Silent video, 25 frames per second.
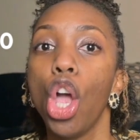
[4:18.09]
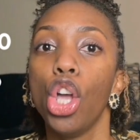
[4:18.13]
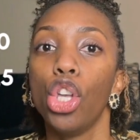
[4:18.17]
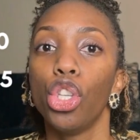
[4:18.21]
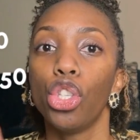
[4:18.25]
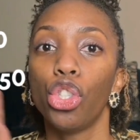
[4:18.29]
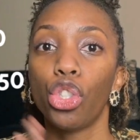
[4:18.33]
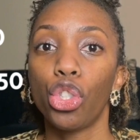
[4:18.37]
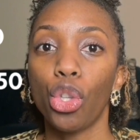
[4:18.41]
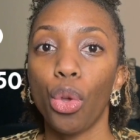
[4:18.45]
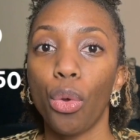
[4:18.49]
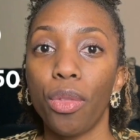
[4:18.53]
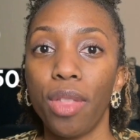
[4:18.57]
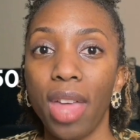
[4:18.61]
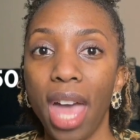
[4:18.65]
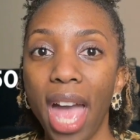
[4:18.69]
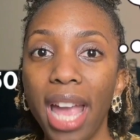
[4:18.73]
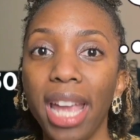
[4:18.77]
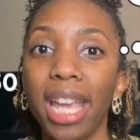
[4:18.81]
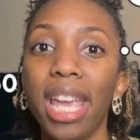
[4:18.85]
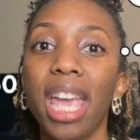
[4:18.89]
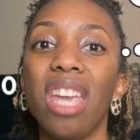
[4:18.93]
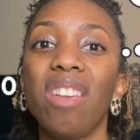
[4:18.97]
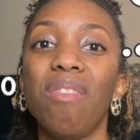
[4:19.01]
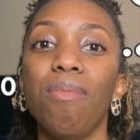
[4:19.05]
So
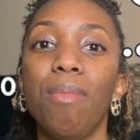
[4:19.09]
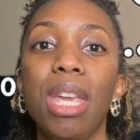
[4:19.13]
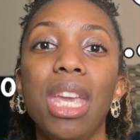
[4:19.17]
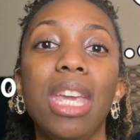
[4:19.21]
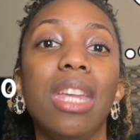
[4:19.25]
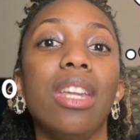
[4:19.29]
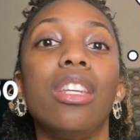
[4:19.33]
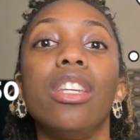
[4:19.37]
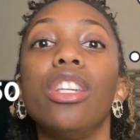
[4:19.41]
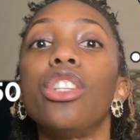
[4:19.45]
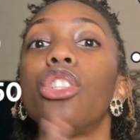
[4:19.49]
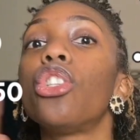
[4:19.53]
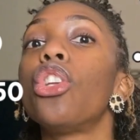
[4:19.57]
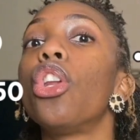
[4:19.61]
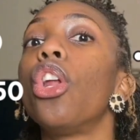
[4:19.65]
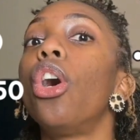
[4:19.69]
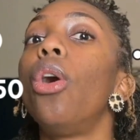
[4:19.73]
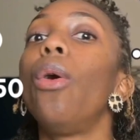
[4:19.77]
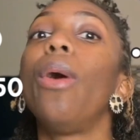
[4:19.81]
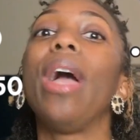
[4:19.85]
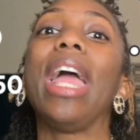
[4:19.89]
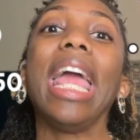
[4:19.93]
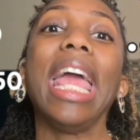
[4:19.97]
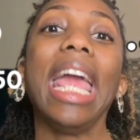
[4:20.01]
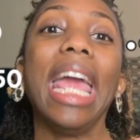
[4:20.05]
that gave me an
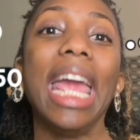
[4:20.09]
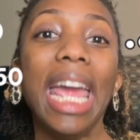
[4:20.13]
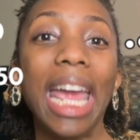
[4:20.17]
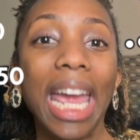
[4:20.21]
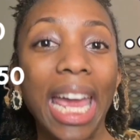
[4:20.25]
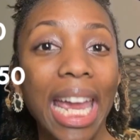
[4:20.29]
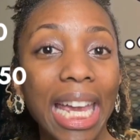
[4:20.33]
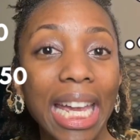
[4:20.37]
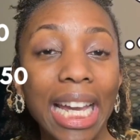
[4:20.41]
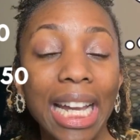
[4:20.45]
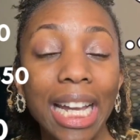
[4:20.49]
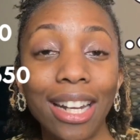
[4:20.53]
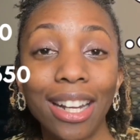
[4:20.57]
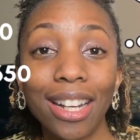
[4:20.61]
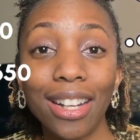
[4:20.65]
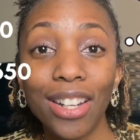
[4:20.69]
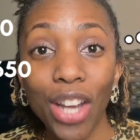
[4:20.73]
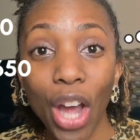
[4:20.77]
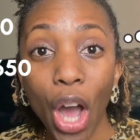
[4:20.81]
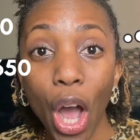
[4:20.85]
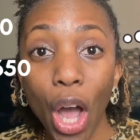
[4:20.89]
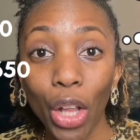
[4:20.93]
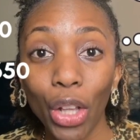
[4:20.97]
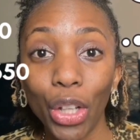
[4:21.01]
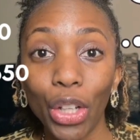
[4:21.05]
additional
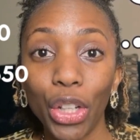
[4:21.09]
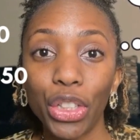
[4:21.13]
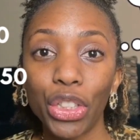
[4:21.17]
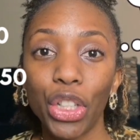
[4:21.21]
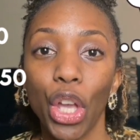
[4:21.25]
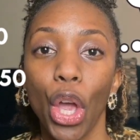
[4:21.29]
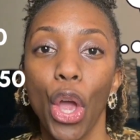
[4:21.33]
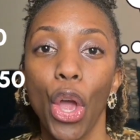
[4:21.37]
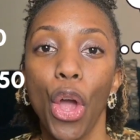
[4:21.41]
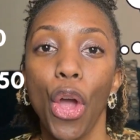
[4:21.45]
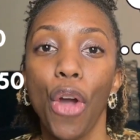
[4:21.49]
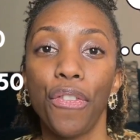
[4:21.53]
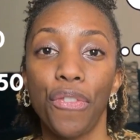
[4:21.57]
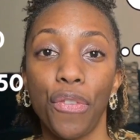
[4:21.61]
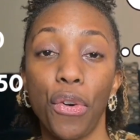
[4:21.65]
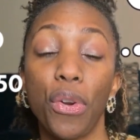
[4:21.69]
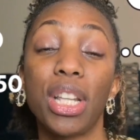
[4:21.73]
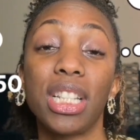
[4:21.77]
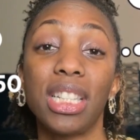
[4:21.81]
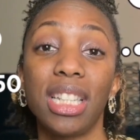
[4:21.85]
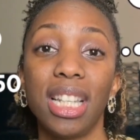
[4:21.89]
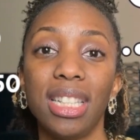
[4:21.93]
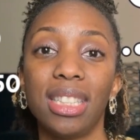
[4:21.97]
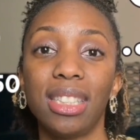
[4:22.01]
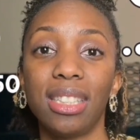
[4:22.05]
$800 for
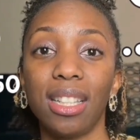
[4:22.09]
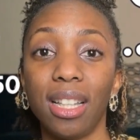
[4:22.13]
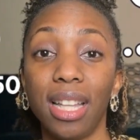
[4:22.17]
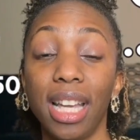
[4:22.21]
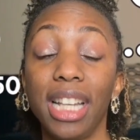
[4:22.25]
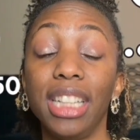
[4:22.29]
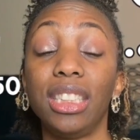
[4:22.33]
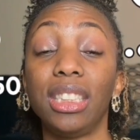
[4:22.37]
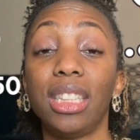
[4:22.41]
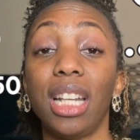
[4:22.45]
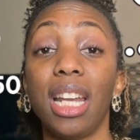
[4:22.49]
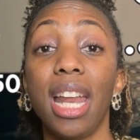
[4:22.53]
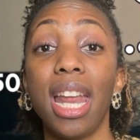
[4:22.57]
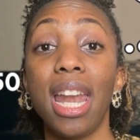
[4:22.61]
this installation.